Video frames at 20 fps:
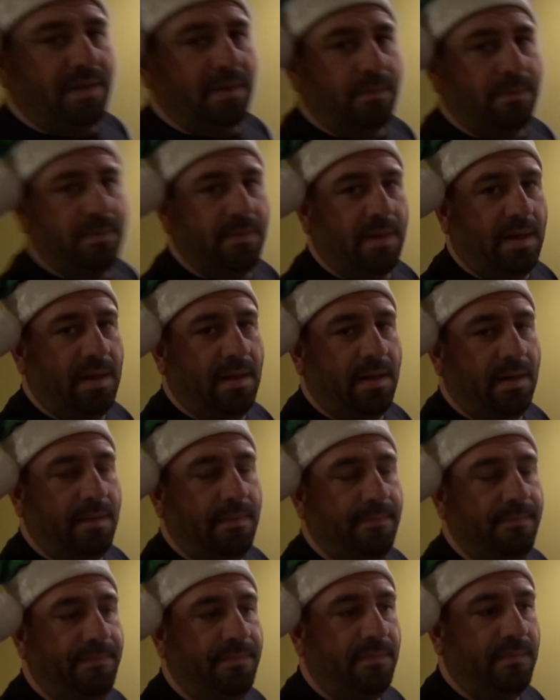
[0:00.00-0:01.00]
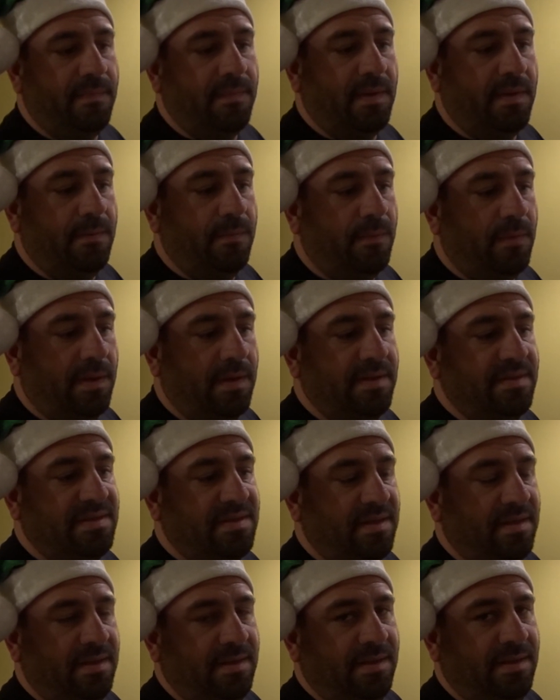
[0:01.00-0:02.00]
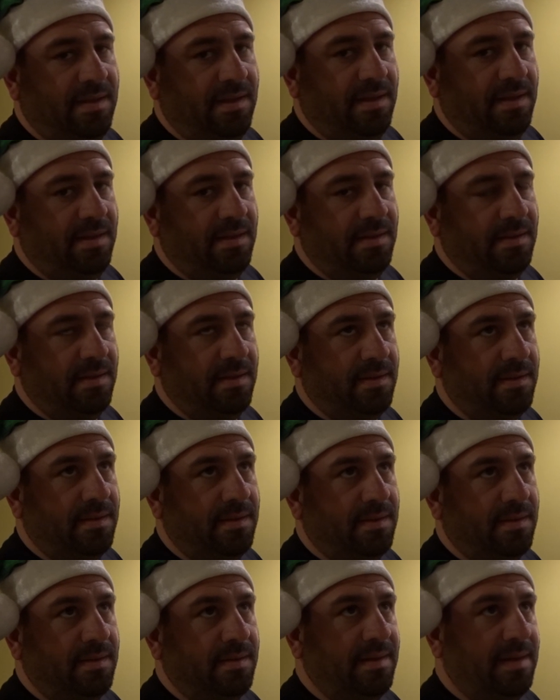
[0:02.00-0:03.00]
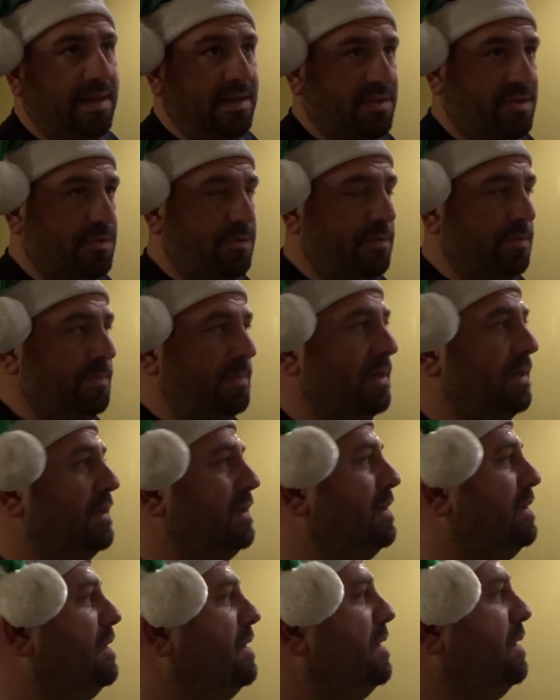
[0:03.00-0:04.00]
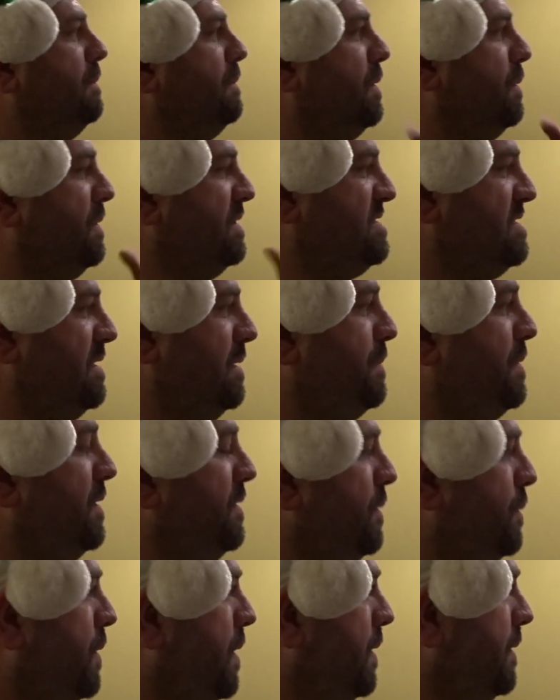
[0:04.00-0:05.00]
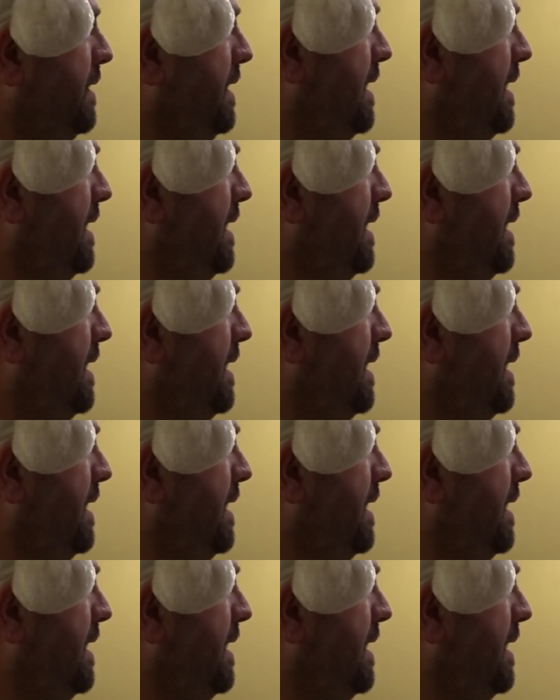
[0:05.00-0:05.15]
that was in the guest room but wasn't up on the wall